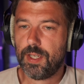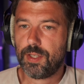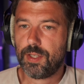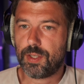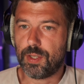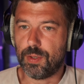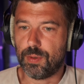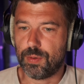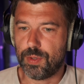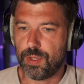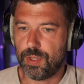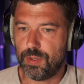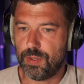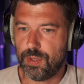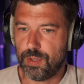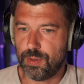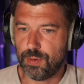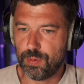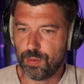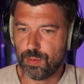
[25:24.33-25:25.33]
So
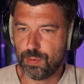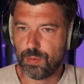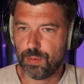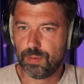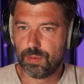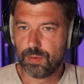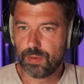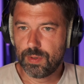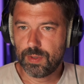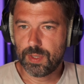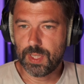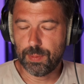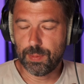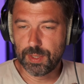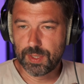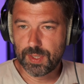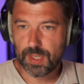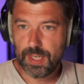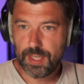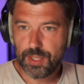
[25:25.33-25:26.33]
you do
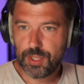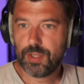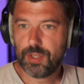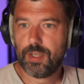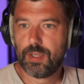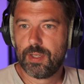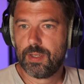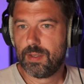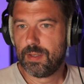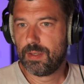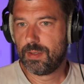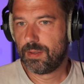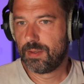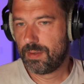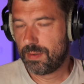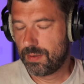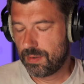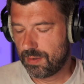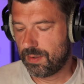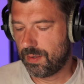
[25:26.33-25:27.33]
//
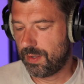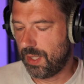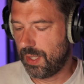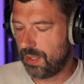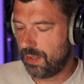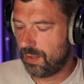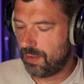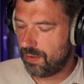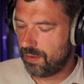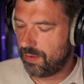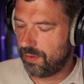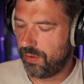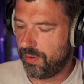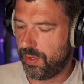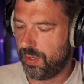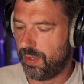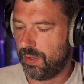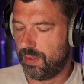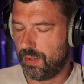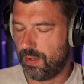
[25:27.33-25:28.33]
then the